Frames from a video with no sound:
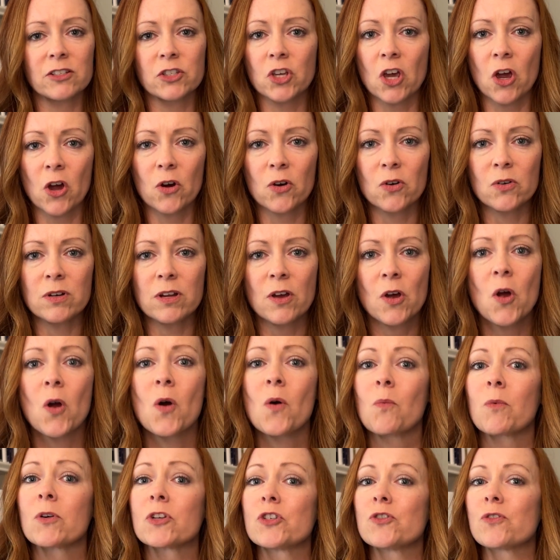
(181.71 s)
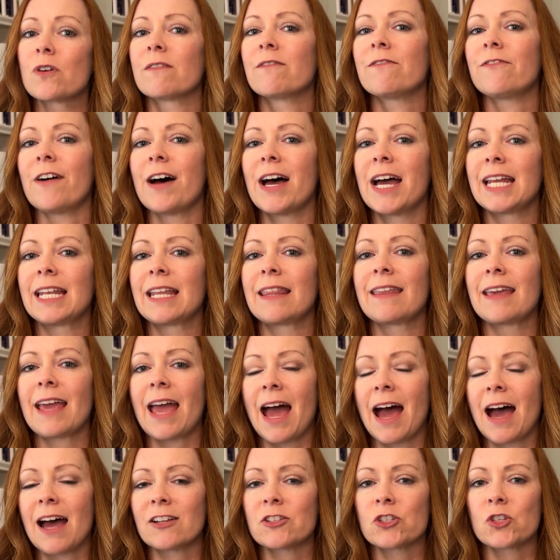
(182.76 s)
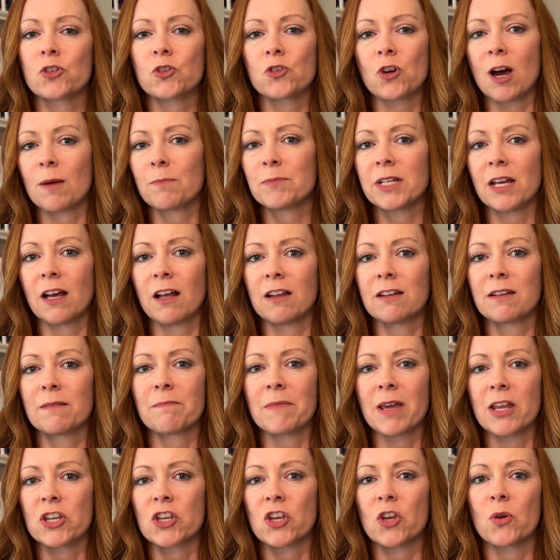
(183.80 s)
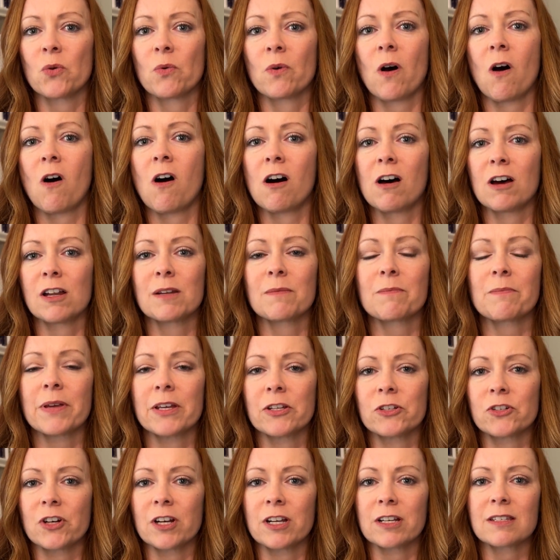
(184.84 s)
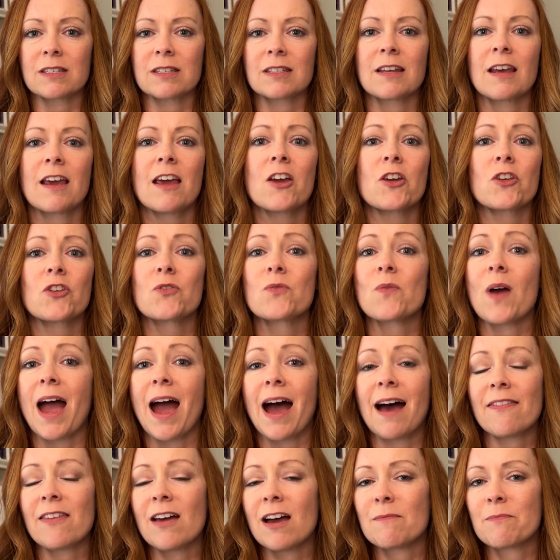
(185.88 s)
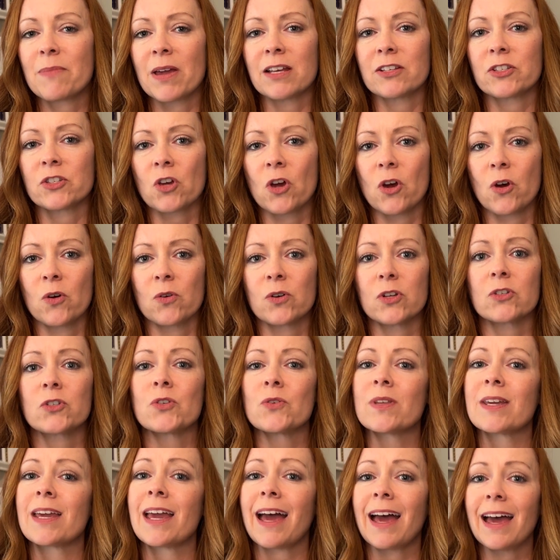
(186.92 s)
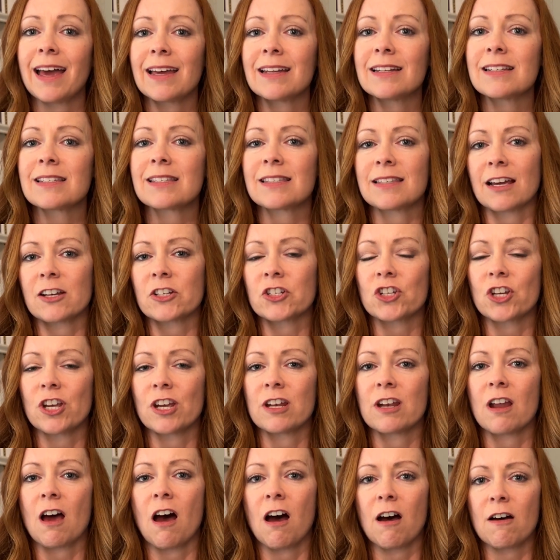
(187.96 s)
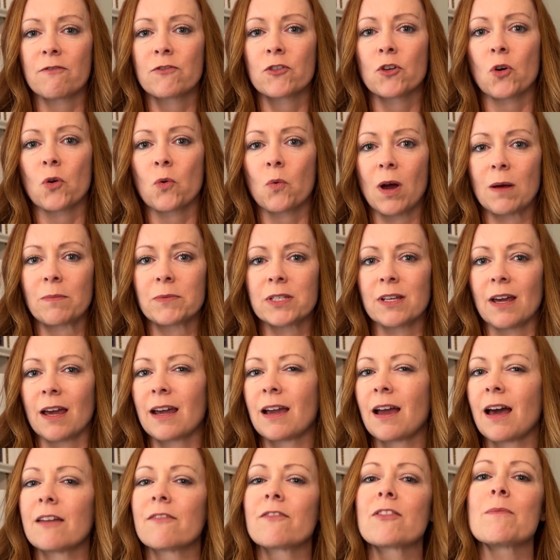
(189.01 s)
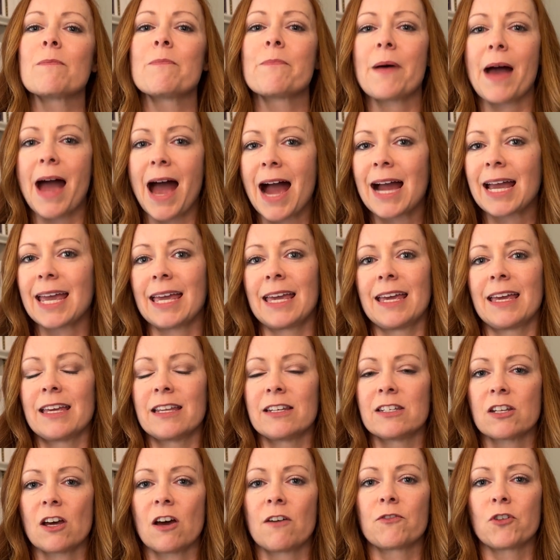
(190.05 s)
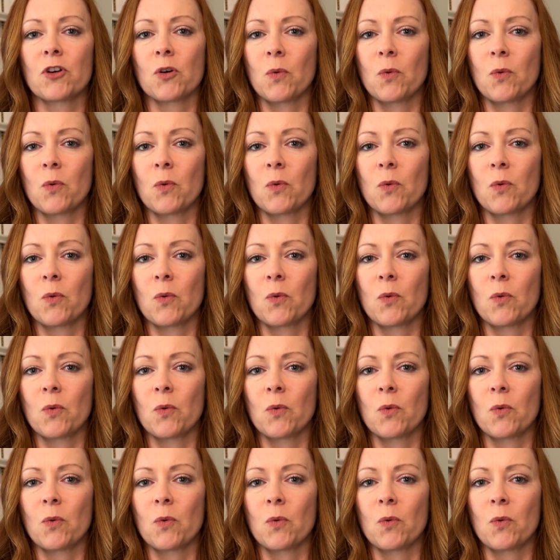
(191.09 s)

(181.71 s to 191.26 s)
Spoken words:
code, which you can find in the ads drop-down menu on Pinterest. You add that base code to the head section of your website, kind of the back end of your